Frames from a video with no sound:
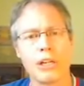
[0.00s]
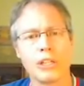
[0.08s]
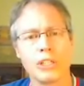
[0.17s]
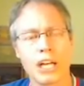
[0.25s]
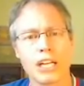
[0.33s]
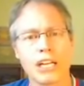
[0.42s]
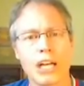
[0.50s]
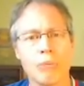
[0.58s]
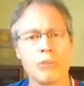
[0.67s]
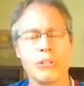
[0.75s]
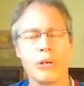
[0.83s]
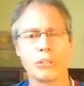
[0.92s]
Jot a
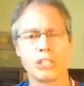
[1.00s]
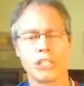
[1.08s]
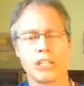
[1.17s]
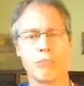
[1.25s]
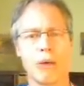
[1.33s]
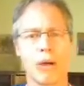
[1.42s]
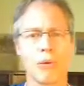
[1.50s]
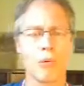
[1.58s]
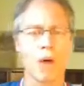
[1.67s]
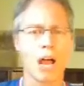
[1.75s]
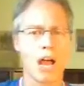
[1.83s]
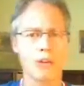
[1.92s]
couple notes there about
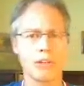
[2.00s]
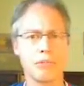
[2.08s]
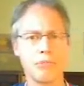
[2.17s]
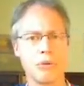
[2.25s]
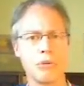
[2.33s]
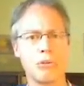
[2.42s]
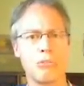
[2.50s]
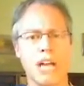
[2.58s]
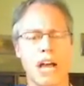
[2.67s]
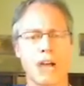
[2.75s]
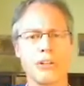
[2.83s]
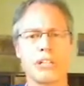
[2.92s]
how you move and
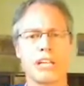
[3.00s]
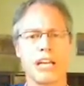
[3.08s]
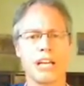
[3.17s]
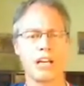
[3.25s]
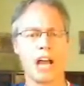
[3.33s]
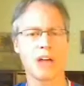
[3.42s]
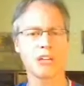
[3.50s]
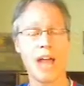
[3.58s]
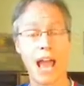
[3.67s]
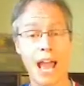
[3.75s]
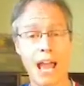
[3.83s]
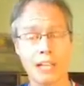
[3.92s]
how you care, how you
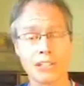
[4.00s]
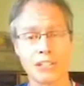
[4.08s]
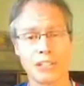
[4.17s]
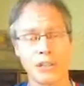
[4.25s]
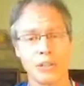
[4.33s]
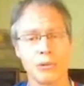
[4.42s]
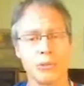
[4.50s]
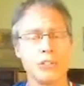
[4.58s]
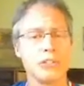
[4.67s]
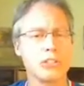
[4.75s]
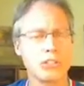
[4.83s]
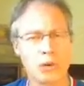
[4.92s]
act when
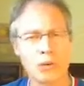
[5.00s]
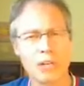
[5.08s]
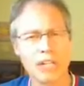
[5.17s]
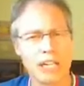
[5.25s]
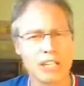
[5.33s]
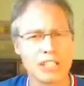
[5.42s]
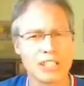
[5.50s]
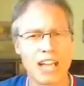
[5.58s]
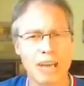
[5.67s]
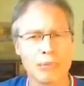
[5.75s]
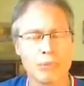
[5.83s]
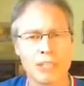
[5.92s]
you're totally and
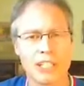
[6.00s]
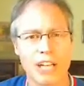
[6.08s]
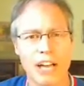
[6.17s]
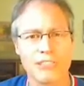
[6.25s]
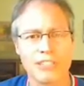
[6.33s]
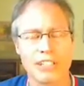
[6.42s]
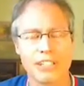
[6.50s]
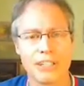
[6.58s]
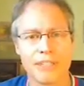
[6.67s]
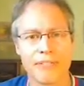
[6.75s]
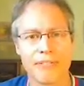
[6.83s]
unstoppably confident.